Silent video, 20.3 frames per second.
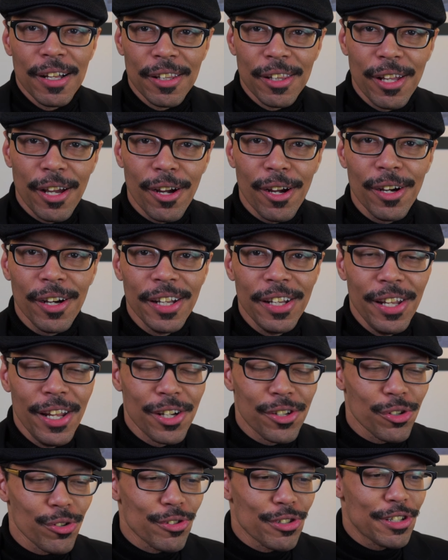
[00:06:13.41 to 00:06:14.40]
their
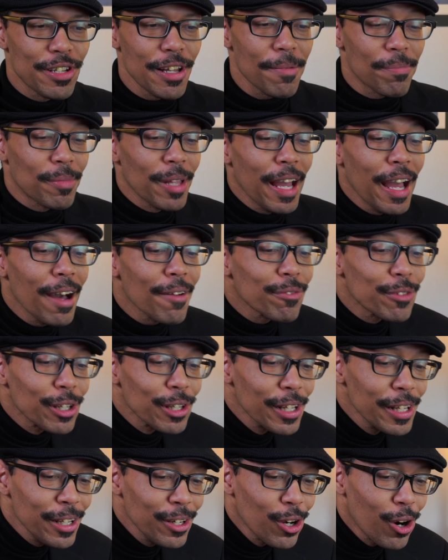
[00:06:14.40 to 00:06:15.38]
initial sip, they have to
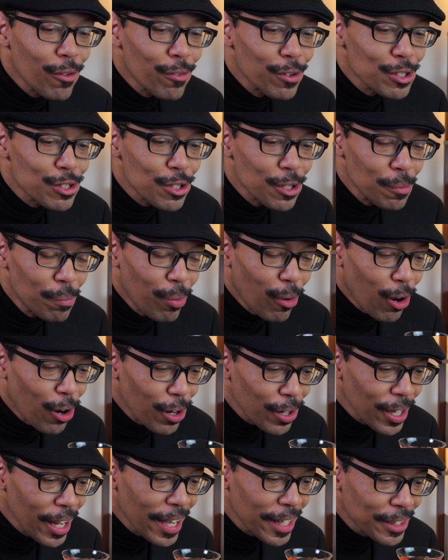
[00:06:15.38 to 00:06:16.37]
lean over to the
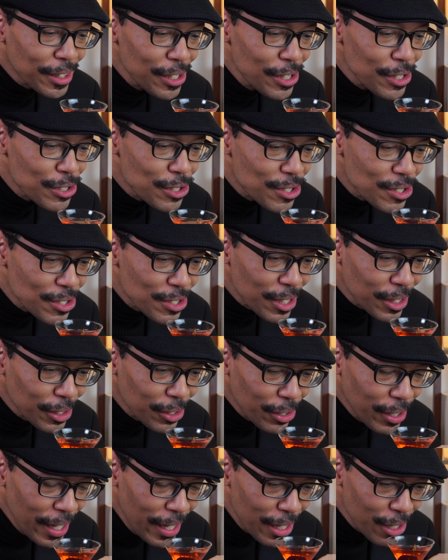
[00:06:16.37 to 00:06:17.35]
bar like this, stick
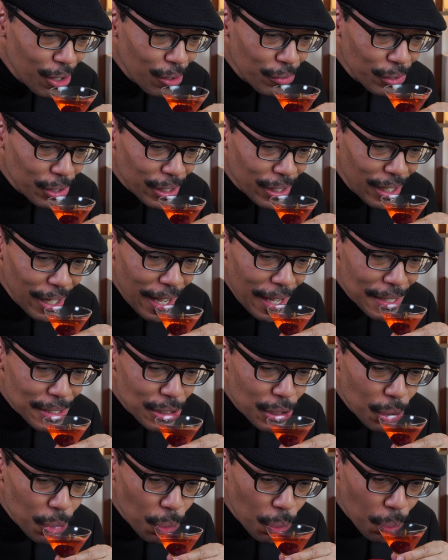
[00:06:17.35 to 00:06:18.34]
their head over the
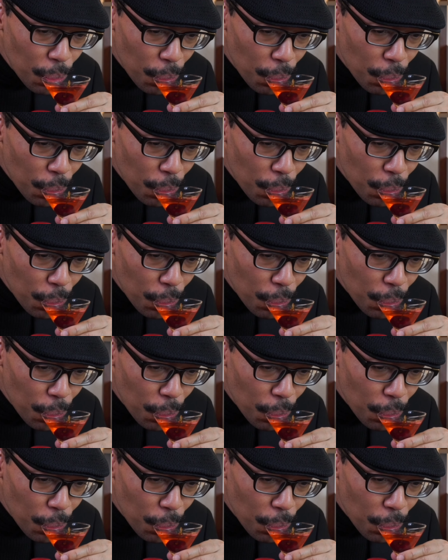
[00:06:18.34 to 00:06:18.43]
glass and